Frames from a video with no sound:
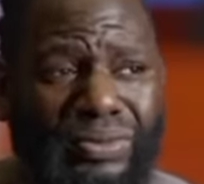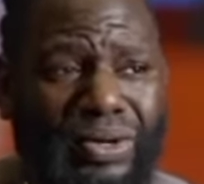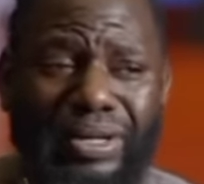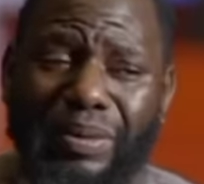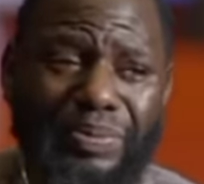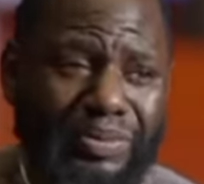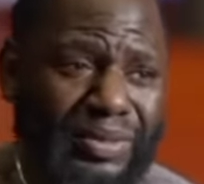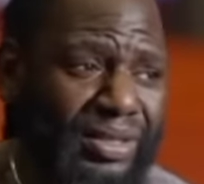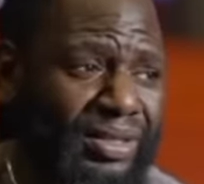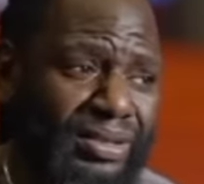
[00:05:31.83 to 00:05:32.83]
God helped
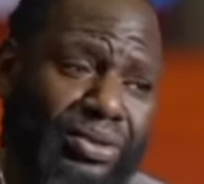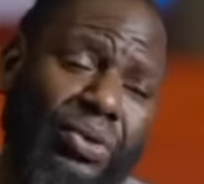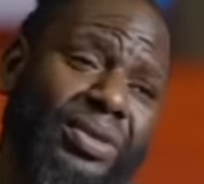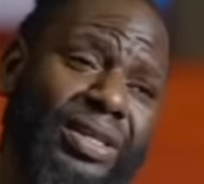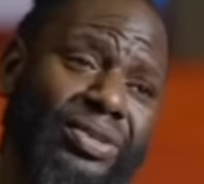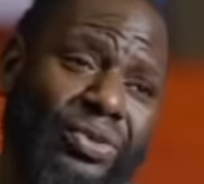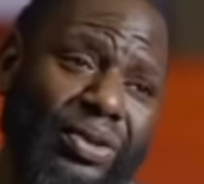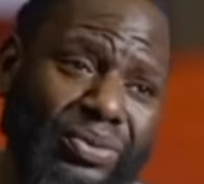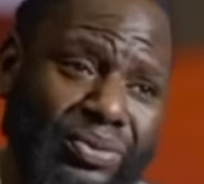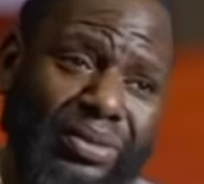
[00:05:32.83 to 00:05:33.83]
me, not only in
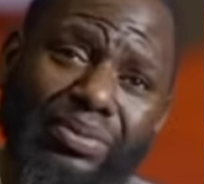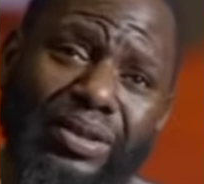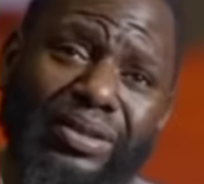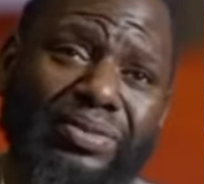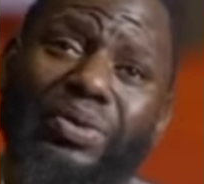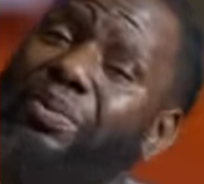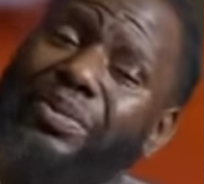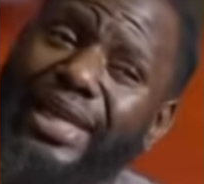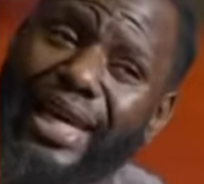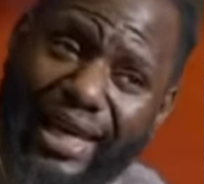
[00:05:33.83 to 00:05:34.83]
Hollywood, but
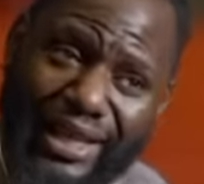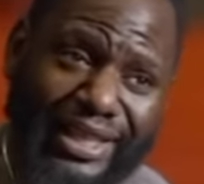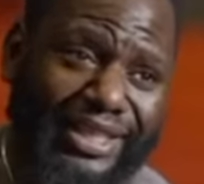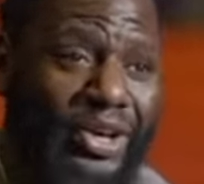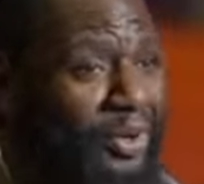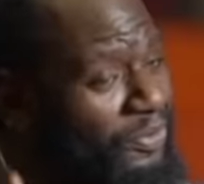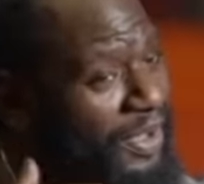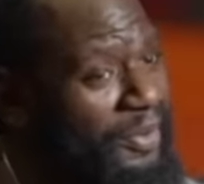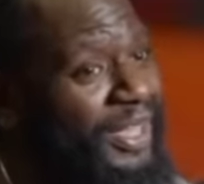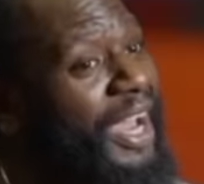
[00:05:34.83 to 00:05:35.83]
from here, they can't
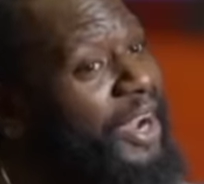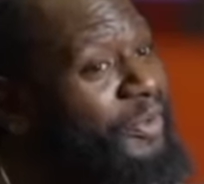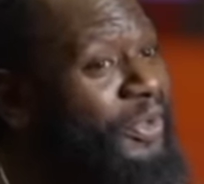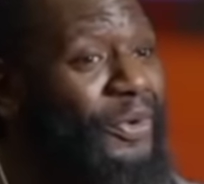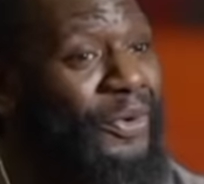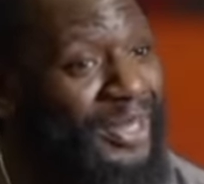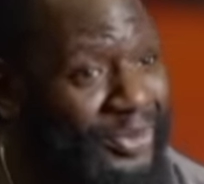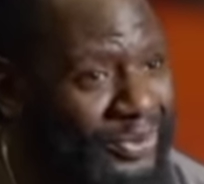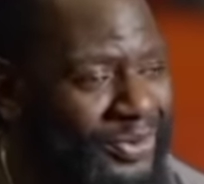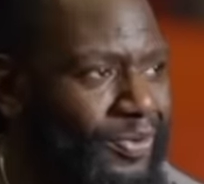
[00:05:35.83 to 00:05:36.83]
find me, carry me, go
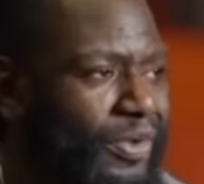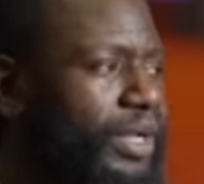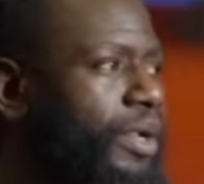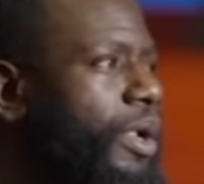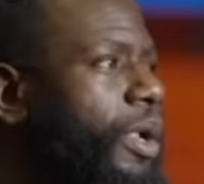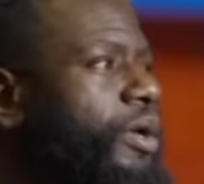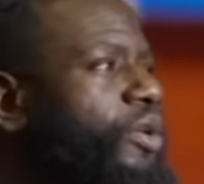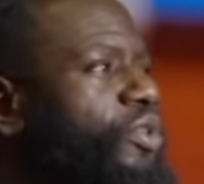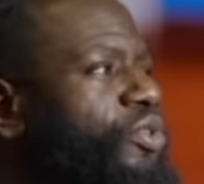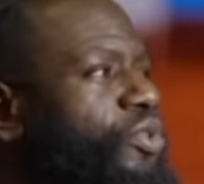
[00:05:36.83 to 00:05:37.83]
Hollywood.
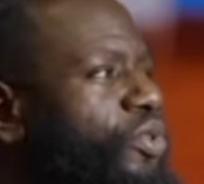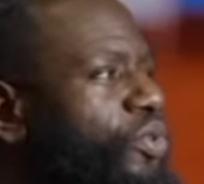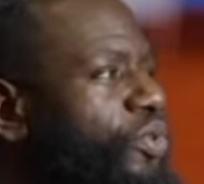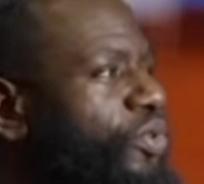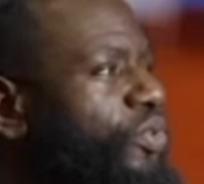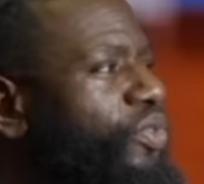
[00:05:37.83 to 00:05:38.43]
So